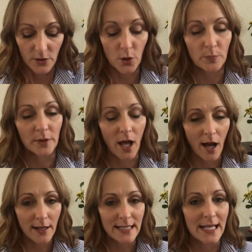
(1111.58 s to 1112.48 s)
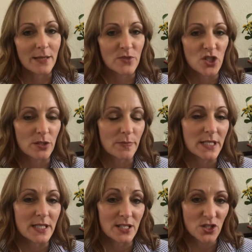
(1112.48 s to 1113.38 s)
Your blog name should
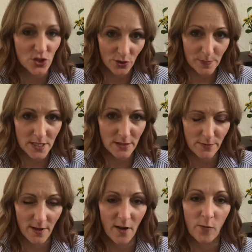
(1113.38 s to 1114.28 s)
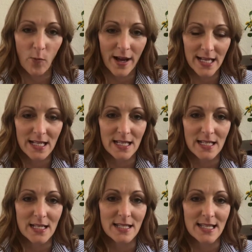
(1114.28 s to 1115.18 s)
be descriptive of what it
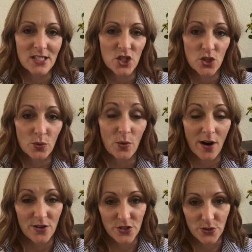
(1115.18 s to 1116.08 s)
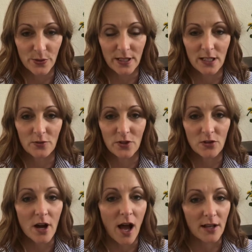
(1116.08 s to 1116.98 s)
is that you are doing if you're
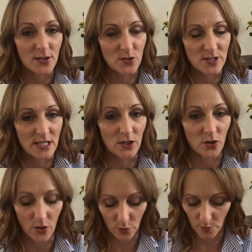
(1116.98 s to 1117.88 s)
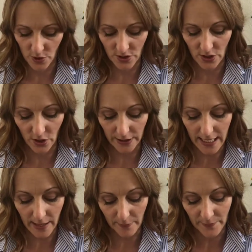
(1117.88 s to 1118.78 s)
not using your own personal
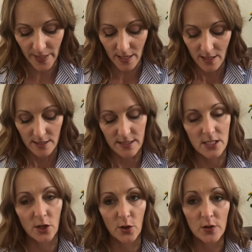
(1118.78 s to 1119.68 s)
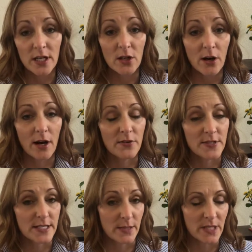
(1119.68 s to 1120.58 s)
name. So here are
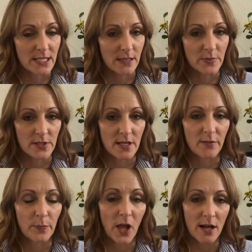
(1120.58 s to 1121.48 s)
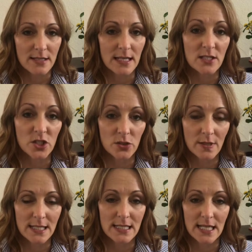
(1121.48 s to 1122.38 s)
some examples of blogs that do
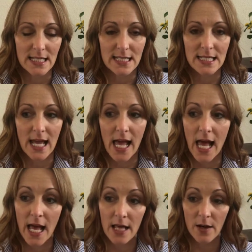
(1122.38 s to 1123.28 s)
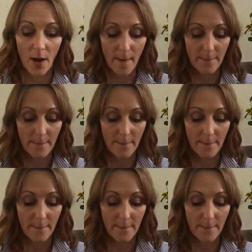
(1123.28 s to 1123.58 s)
exist, and